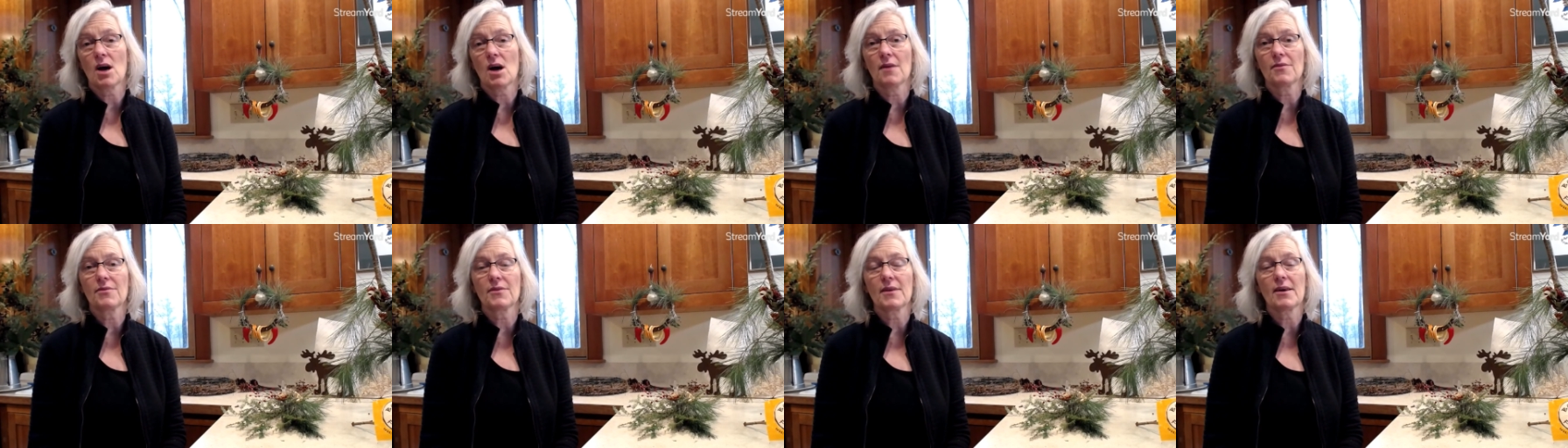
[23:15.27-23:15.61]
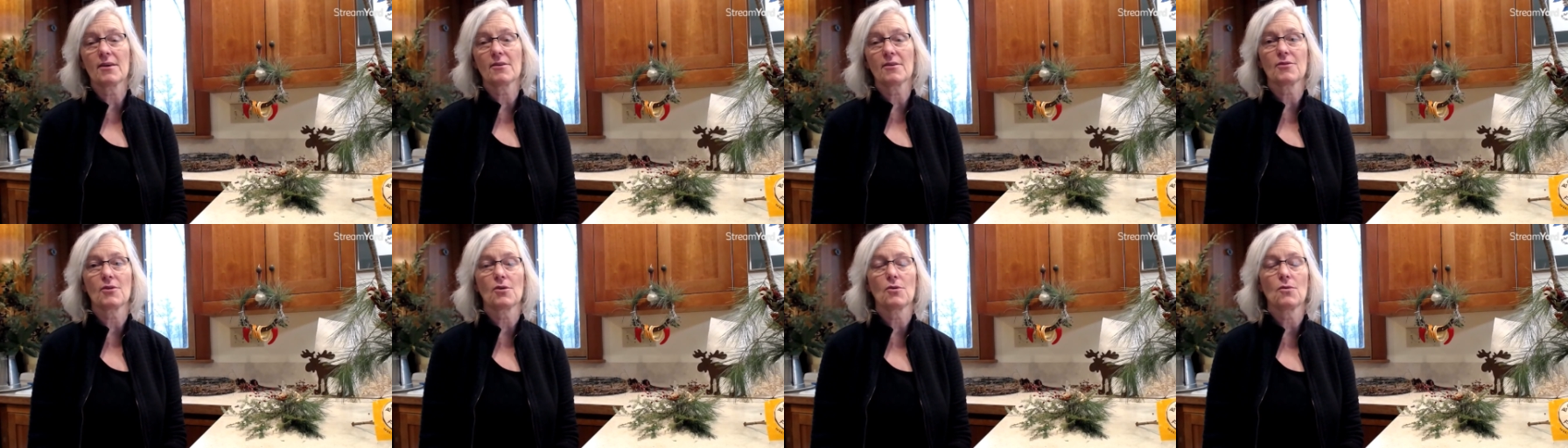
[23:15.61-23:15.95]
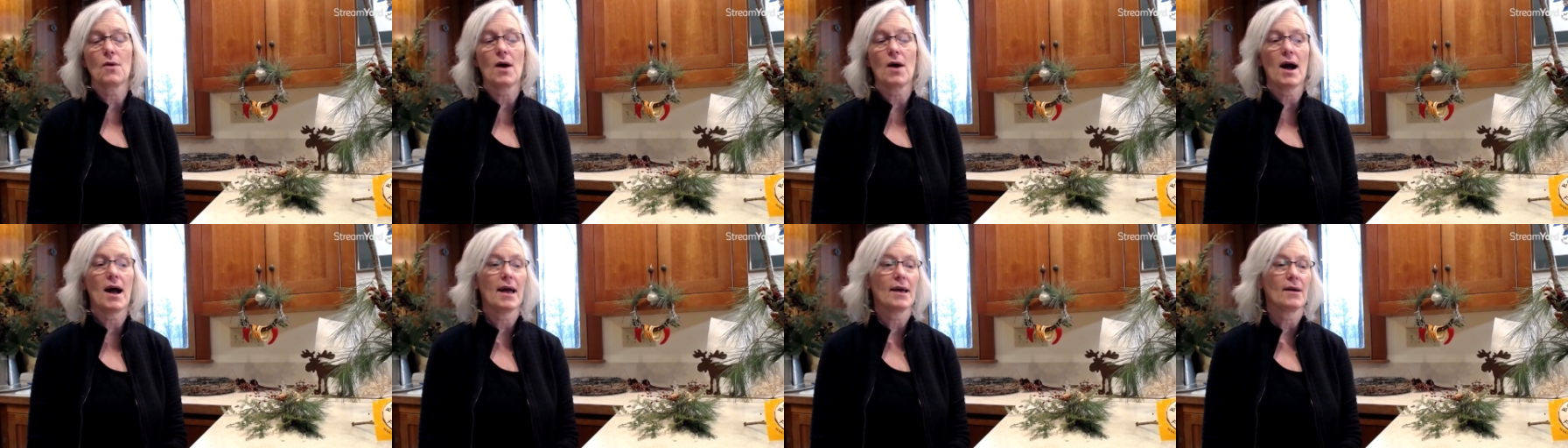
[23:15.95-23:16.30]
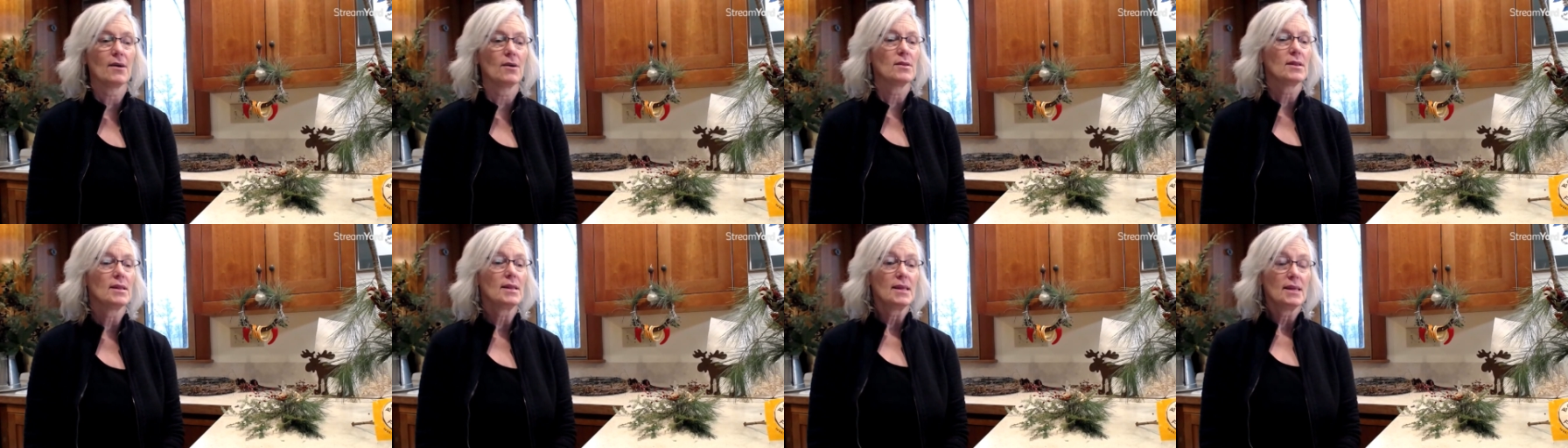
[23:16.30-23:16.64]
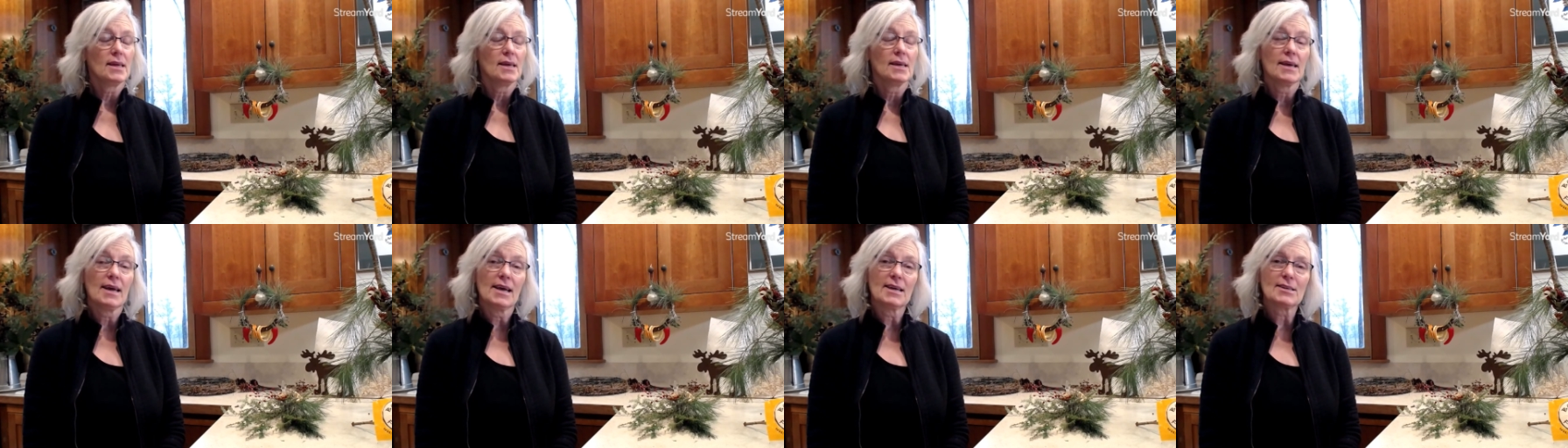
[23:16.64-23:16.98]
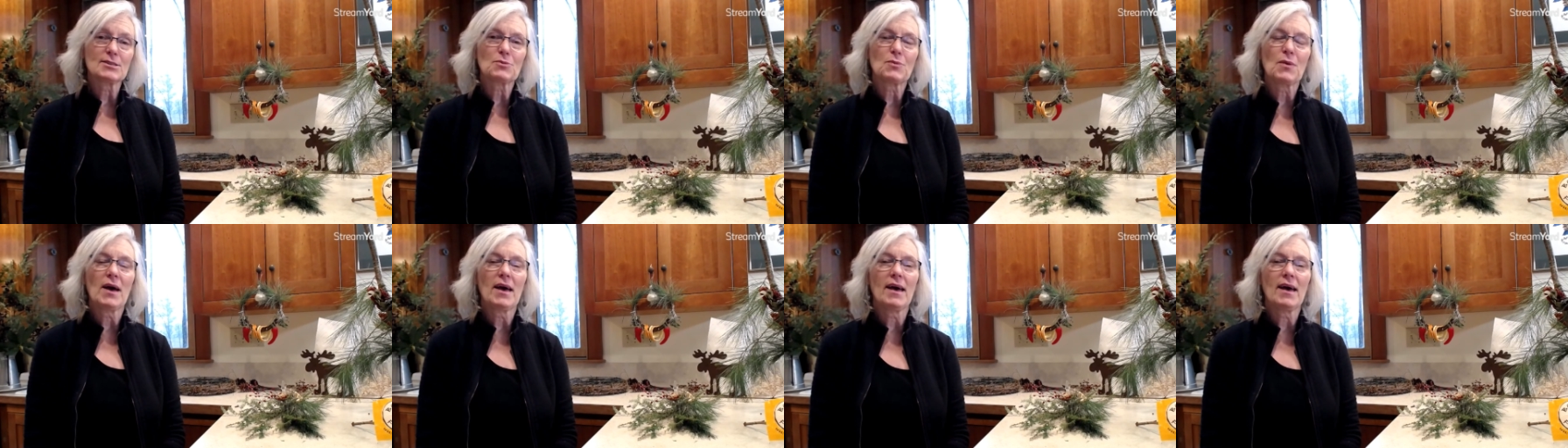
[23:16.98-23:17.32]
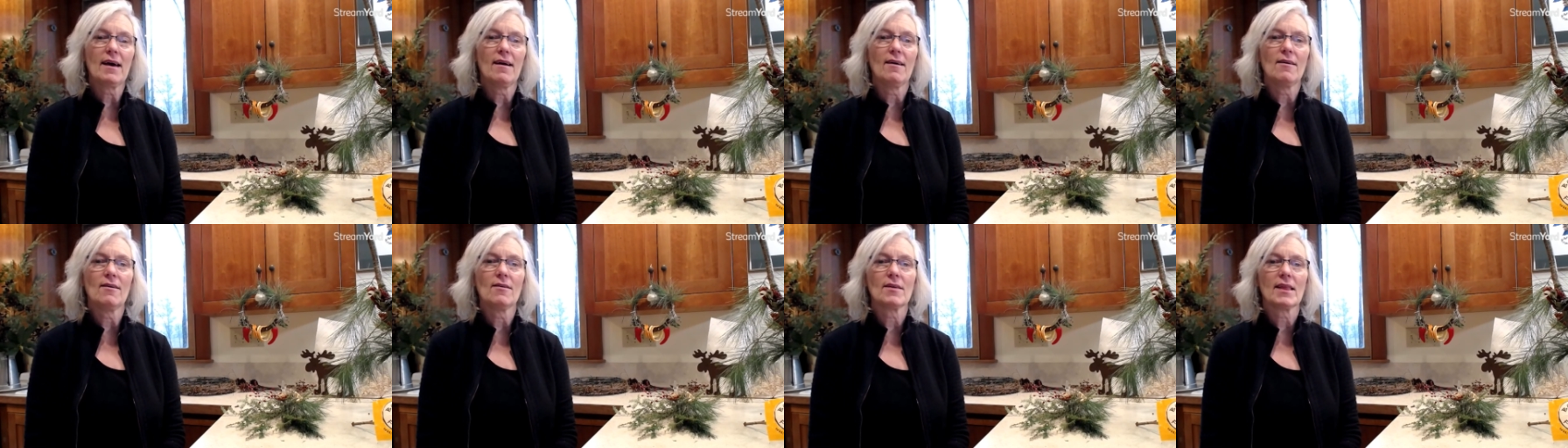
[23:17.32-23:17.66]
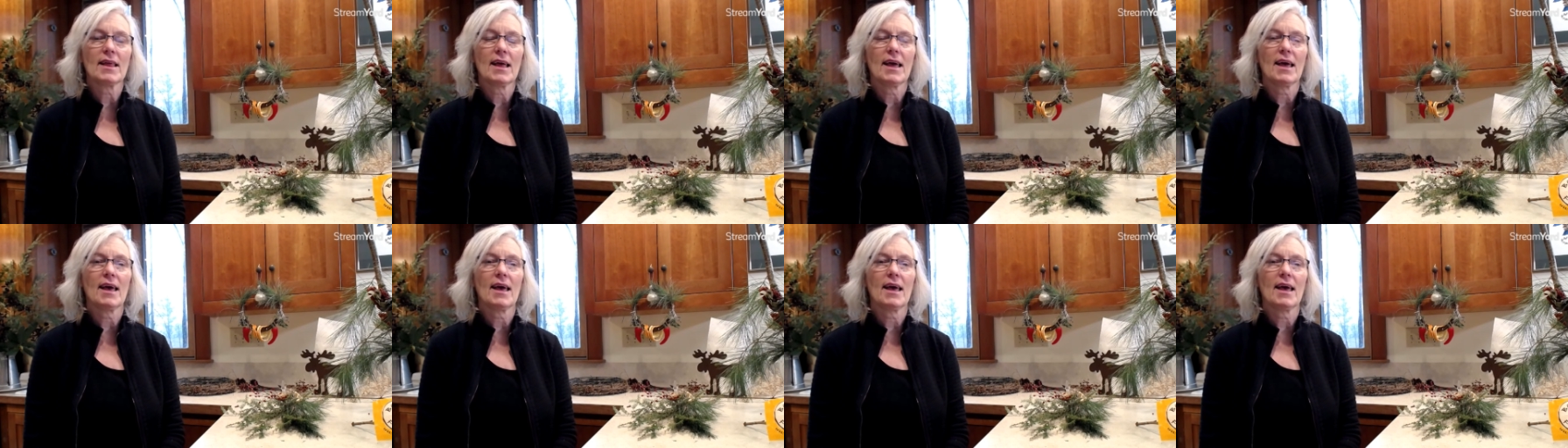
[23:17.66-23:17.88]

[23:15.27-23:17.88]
taught there for a while as well.